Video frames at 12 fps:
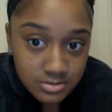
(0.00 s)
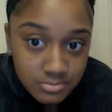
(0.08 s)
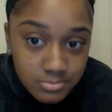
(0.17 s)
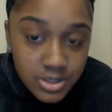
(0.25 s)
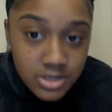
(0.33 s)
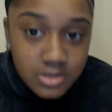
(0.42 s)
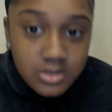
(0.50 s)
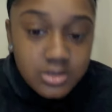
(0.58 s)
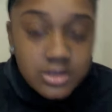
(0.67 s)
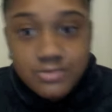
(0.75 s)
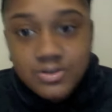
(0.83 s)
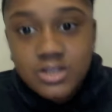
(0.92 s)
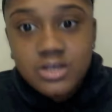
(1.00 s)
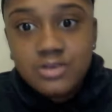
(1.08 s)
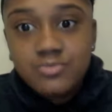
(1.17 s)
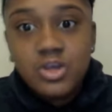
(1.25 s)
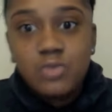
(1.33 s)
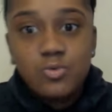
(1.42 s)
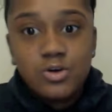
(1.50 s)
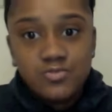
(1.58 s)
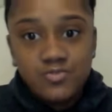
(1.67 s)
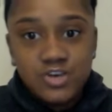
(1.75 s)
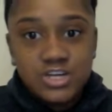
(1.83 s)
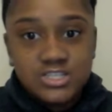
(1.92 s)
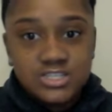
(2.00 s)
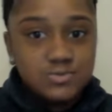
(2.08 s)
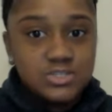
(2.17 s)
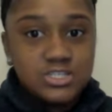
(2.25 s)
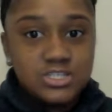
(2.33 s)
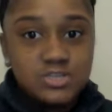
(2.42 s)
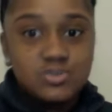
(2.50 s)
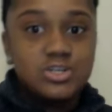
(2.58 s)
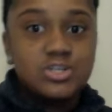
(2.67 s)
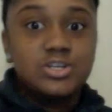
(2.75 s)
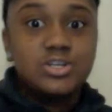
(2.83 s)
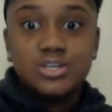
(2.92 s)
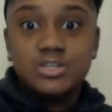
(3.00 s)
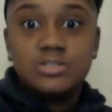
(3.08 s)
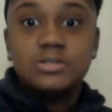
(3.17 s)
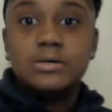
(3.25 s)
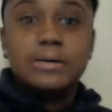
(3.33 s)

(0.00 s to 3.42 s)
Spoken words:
but even if they weren't fresh, it would still look good